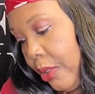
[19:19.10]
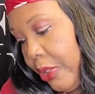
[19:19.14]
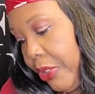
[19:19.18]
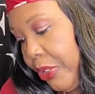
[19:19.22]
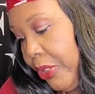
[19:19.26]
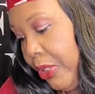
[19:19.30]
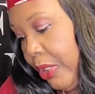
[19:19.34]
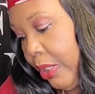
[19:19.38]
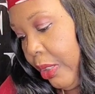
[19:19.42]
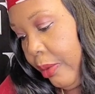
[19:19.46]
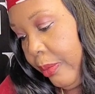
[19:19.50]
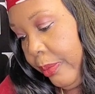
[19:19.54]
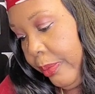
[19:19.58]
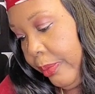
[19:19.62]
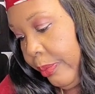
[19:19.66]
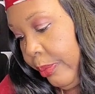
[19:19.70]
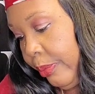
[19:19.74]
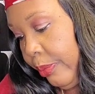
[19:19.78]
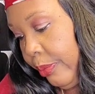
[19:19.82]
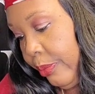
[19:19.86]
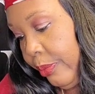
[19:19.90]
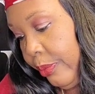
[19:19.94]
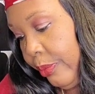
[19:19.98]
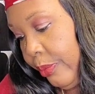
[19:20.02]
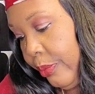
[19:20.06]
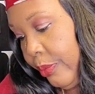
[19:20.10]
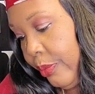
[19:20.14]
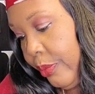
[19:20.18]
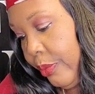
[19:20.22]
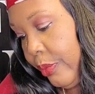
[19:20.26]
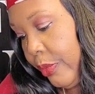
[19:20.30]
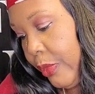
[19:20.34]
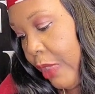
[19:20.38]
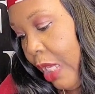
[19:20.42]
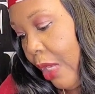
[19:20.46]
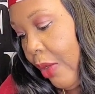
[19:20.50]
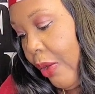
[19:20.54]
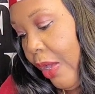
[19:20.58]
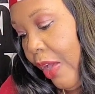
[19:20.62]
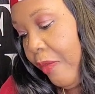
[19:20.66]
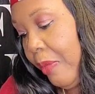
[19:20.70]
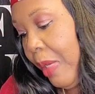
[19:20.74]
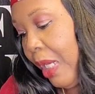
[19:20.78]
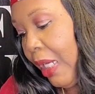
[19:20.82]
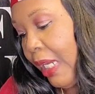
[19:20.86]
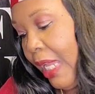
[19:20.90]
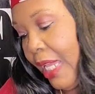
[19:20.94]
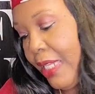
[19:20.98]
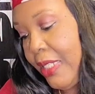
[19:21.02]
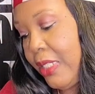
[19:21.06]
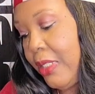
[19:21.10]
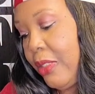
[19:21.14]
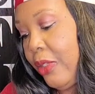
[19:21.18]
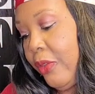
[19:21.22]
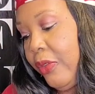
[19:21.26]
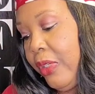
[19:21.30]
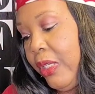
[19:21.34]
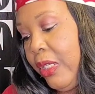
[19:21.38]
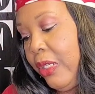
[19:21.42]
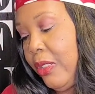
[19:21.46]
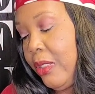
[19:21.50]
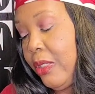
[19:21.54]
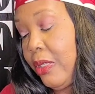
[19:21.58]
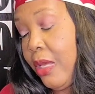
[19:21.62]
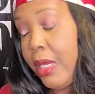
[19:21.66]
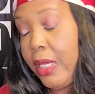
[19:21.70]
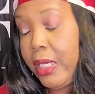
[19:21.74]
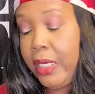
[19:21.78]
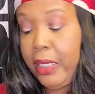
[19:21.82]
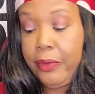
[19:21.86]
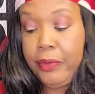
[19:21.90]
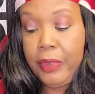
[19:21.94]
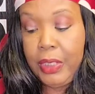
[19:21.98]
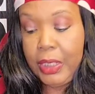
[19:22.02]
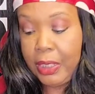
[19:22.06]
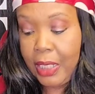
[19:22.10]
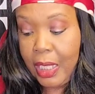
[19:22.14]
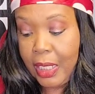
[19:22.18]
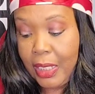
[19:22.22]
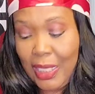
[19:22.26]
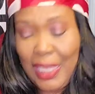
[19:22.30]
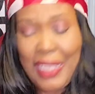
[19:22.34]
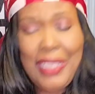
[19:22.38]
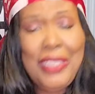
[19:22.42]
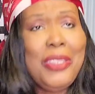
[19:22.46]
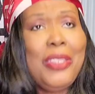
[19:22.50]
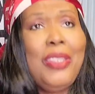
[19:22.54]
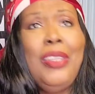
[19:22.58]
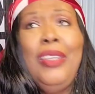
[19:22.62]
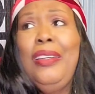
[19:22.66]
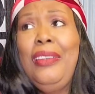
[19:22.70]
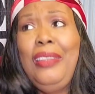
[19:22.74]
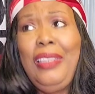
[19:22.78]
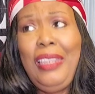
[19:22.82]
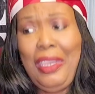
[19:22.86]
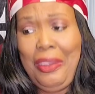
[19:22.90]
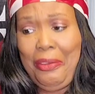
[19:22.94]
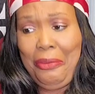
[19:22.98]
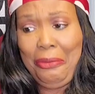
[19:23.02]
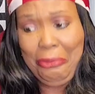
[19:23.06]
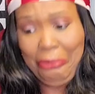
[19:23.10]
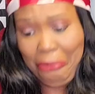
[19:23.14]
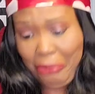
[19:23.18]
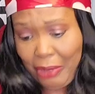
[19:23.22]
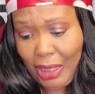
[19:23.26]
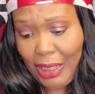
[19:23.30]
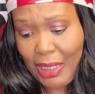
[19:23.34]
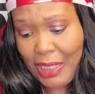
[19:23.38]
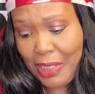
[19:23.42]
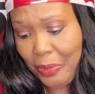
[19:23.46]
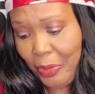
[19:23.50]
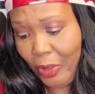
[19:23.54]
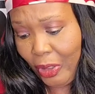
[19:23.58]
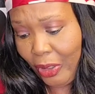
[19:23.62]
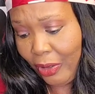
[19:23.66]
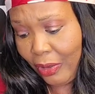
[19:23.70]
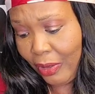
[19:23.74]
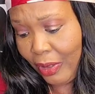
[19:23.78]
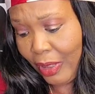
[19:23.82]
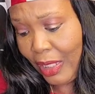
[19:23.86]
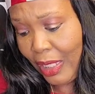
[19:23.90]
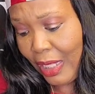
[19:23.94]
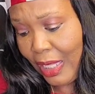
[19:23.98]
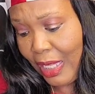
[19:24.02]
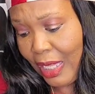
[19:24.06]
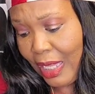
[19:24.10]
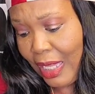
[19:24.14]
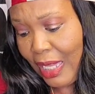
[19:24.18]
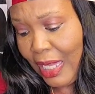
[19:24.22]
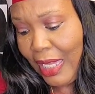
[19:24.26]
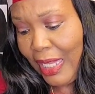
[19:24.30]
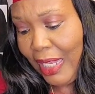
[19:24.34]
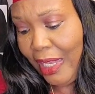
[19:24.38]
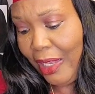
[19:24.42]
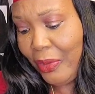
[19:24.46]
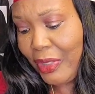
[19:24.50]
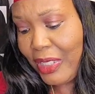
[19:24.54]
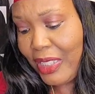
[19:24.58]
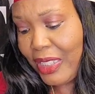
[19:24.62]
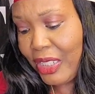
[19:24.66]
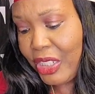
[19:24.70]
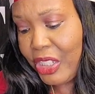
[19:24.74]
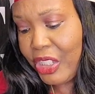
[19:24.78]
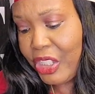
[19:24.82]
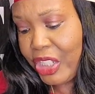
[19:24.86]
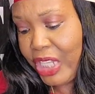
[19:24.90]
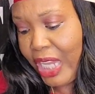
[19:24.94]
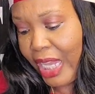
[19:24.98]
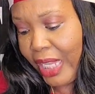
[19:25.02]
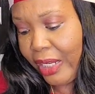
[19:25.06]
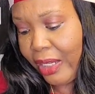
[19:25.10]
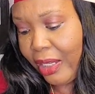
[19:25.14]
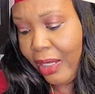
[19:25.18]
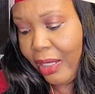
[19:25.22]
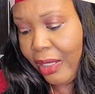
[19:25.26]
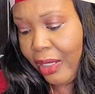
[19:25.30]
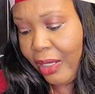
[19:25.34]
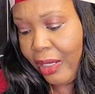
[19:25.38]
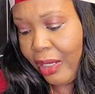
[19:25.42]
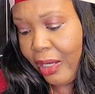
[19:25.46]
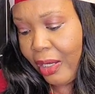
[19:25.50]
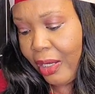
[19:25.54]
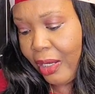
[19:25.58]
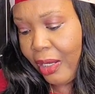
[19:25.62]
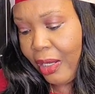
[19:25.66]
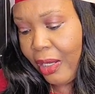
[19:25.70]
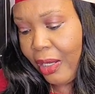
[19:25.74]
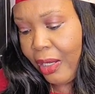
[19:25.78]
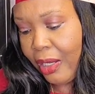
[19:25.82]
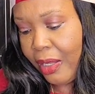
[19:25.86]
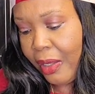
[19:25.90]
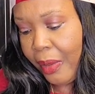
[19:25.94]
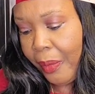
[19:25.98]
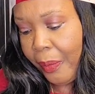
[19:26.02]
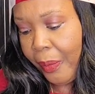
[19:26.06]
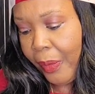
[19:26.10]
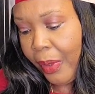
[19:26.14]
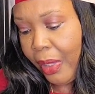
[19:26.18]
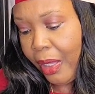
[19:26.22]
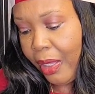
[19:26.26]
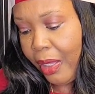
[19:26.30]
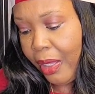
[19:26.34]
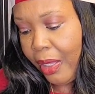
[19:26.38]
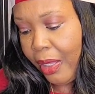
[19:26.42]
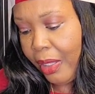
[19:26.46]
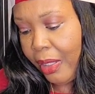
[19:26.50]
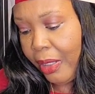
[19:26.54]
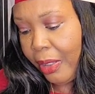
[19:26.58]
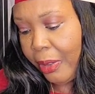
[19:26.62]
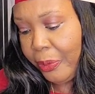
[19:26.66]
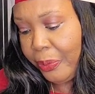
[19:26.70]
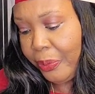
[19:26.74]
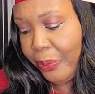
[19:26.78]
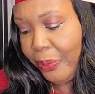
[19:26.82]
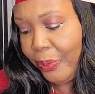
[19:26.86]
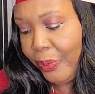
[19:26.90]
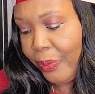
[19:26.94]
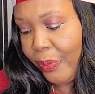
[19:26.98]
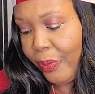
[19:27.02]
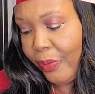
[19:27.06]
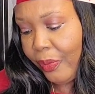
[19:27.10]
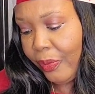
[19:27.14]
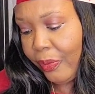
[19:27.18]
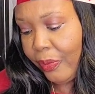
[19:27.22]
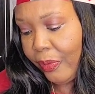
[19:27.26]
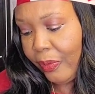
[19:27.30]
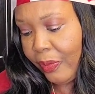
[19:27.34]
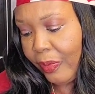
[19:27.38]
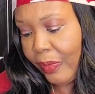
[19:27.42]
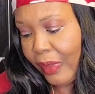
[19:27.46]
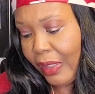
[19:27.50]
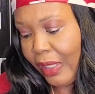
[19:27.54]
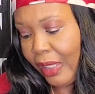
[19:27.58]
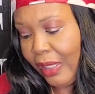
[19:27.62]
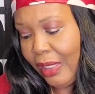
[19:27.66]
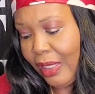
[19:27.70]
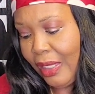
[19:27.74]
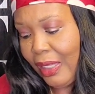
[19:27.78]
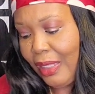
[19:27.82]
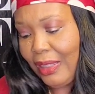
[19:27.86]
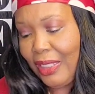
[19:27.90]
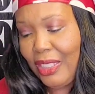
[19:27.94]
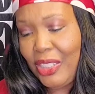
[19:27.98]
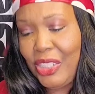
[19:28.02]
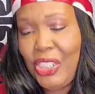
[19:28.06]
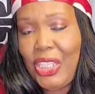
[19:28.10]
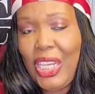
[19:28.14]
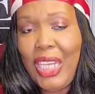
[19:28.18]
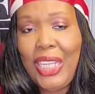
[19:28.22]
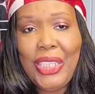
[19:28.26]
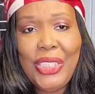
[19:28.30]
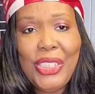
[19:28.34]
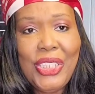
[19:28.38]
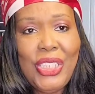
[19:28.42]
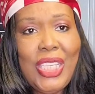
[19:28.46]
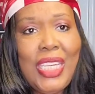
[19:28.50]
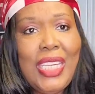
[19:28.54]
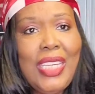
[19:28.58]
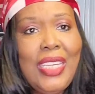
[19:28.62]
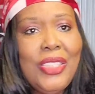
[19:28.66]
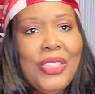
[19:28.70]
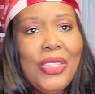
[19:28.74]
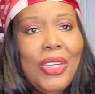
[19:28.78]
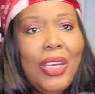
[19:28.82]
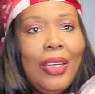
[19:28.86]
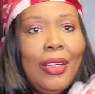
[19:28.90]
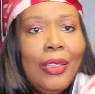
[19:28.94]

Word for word: something. I don't have my glasses over here, so I can't read that. It's like really small. It was the cheddar um, the cheddar cheese,